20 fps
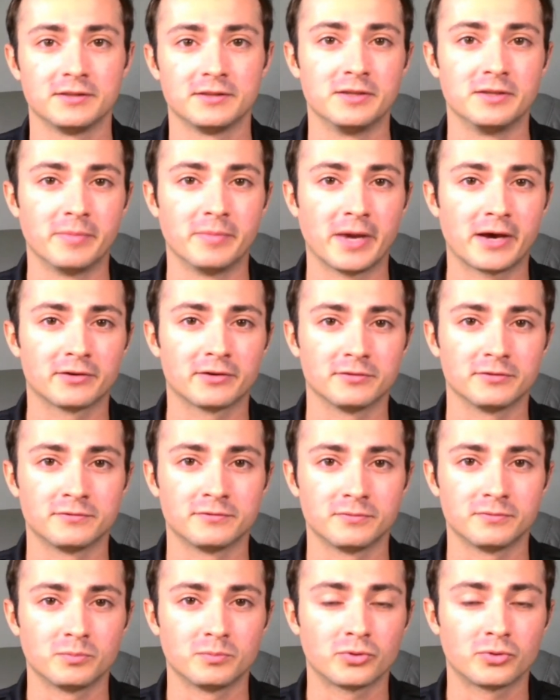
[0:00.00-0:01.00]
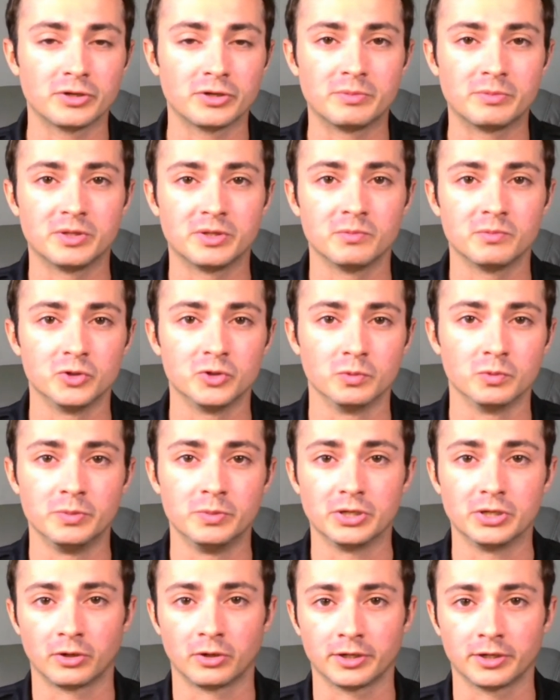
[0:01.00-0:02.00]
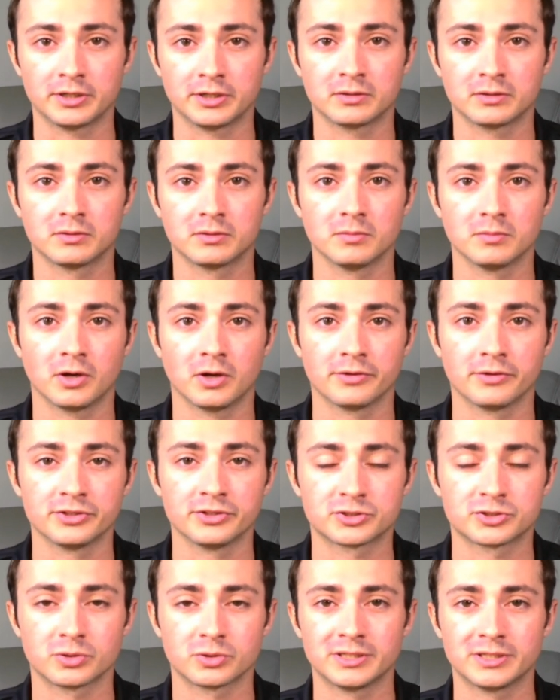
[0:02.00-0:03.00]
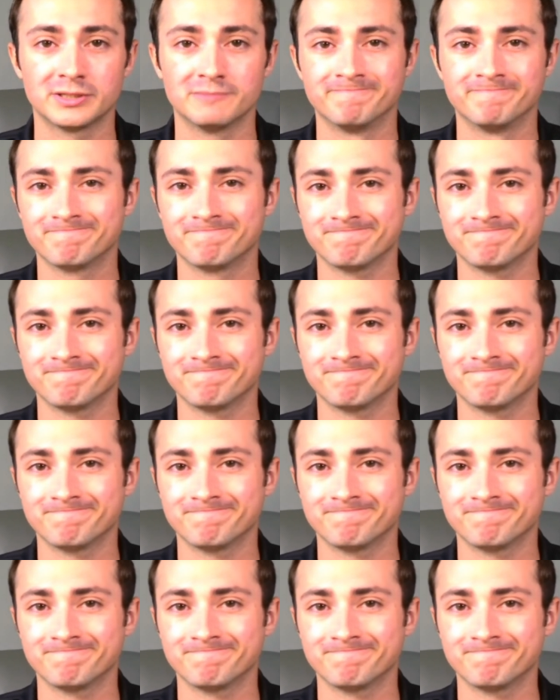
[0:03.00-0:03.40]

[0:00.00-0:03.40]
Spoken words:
the amount of premium you would be earning on this trade